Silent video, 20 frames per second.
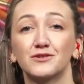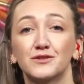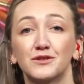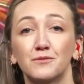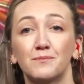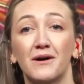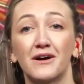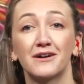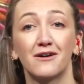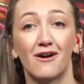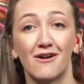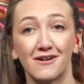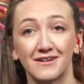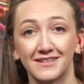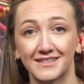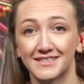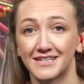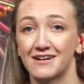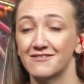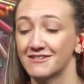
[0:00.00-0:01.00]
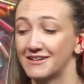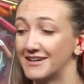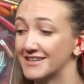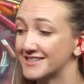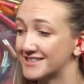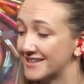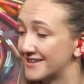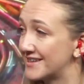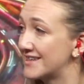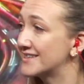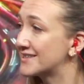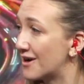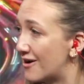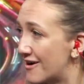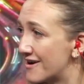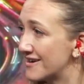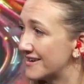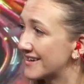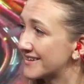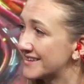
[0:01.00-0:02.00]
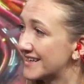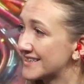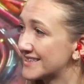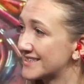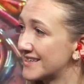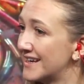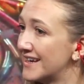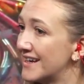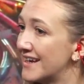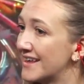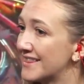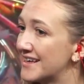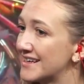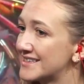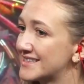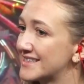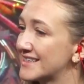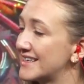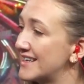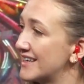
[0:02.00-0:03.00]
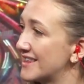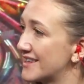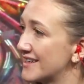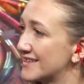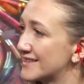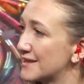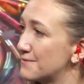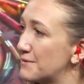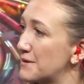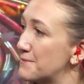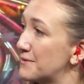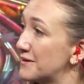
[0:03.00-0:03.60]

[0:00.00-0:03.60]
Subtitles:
you buy aren't sterilized, and these are? Like that's the key thing that people